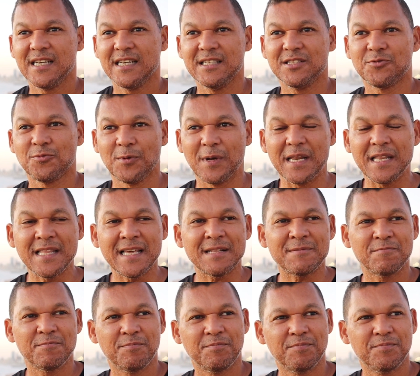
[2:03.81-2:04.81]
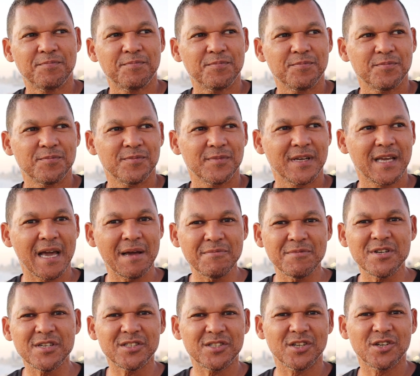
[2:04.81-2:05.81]
It's when that
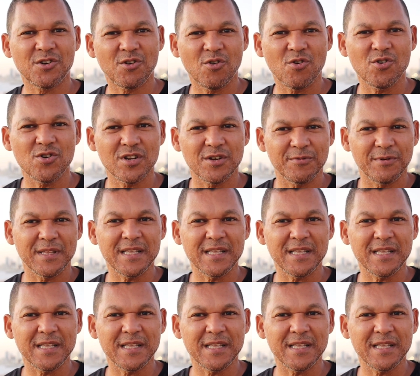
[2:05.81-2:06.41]
camera is recording,